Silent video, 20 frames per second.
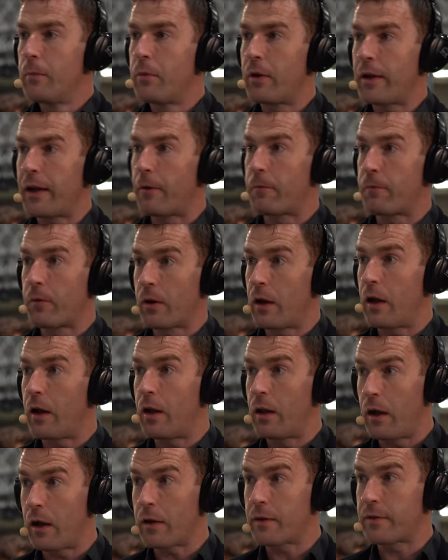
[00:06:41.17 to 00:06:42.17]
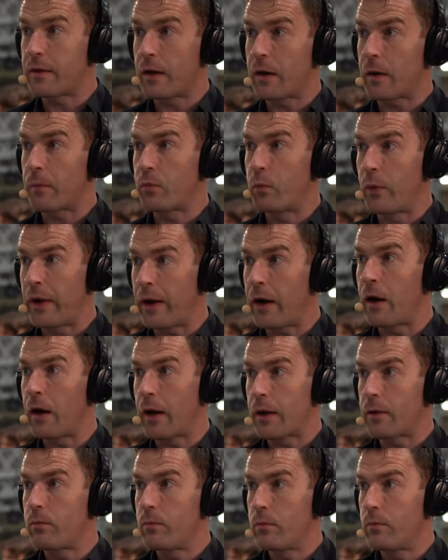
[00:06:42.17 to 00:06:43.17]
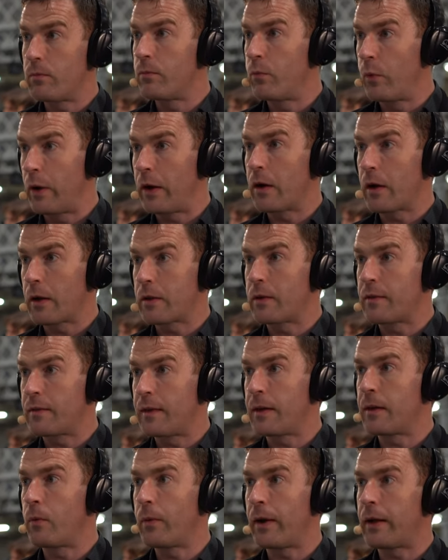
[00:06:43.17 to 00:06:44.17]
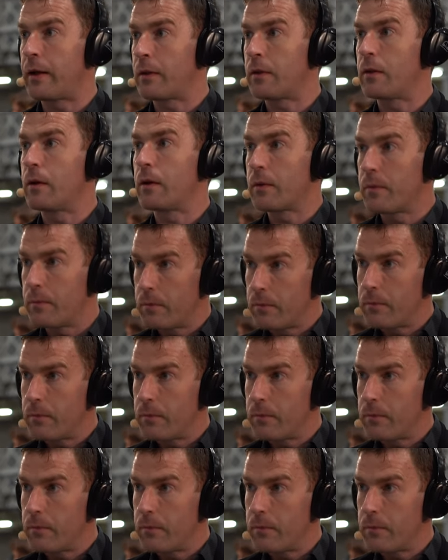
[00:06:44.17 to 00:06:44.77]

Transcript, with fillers: But yeah, for a lot, a lot of startups, we are like, we're like the single way they talk.